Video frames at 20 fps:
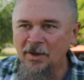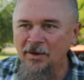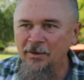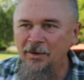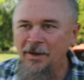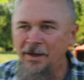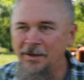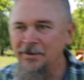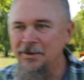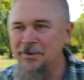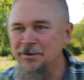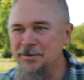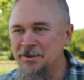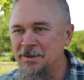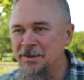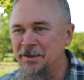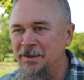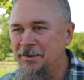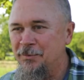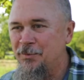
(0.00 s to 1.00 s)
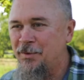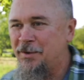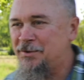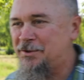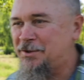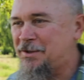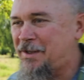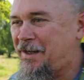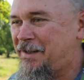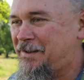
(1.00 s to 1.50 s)
Alright, there's one
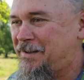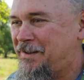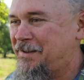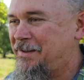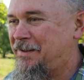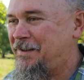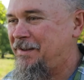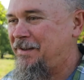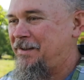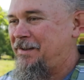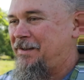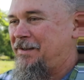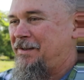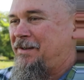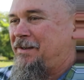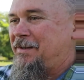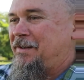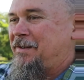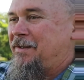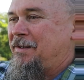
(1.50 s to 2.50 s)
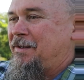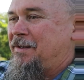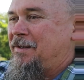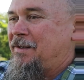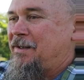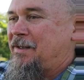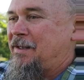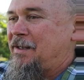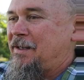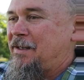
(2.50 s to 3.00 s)
shot,
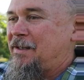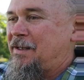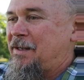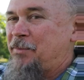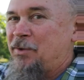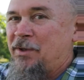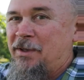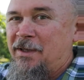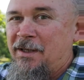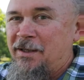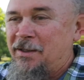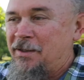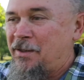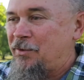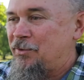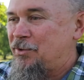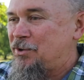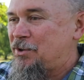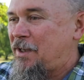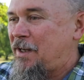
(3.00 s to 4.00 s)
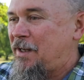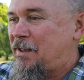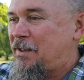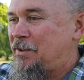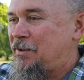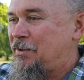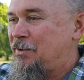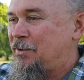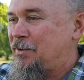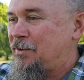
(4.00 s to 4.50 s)
and I'm going to get another shot
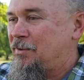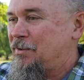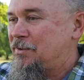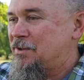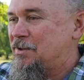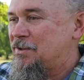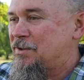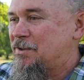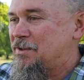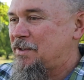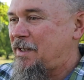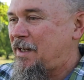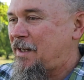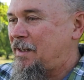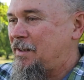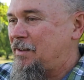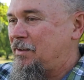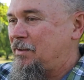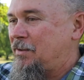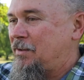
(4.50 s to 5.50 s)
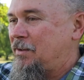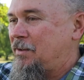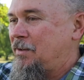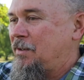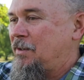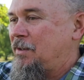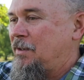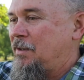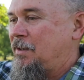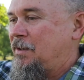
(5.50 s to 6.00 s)
here in just a second
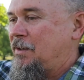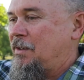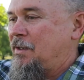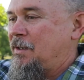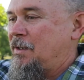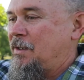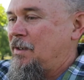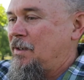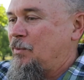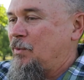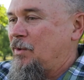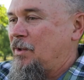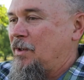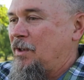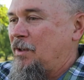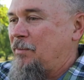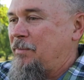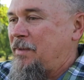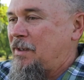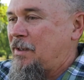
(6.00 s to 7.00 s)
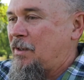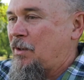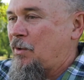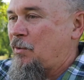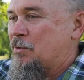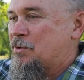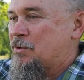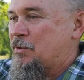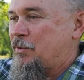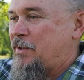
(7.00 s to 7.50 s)
with a little bit
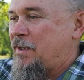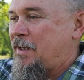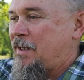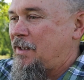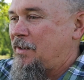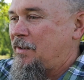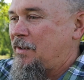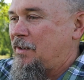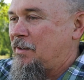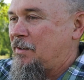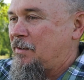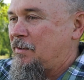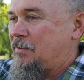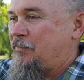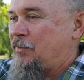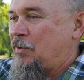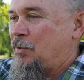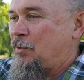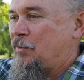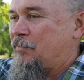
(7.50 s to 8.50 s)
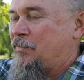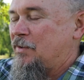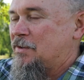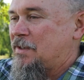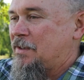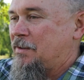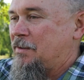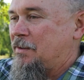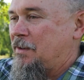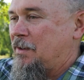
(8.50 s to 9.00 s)
closer in view of
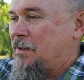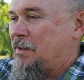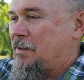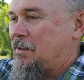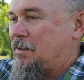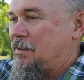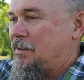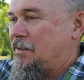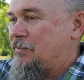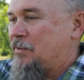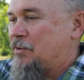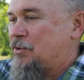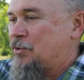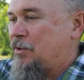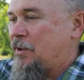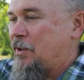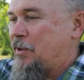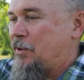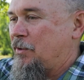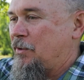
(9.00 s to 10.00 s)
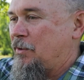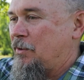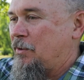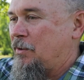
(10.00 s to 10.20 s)
the trigger.